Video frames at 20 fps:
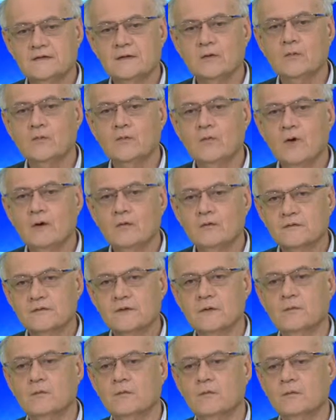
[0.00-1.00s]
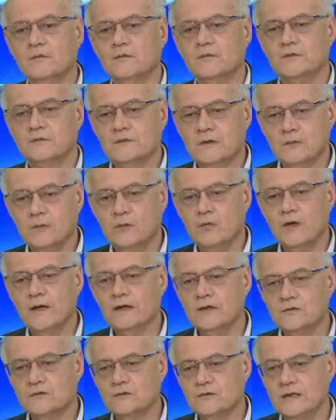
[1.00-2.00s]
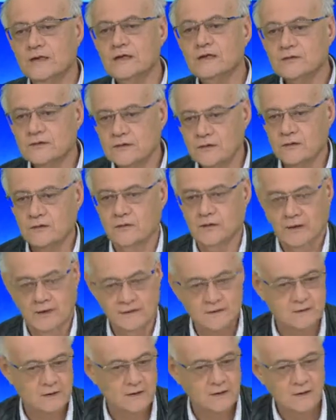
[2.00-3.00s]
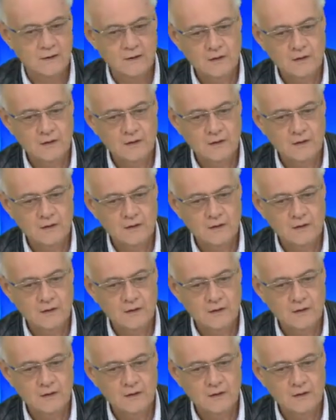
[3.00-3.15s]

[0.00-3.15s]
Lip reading: some way to integrate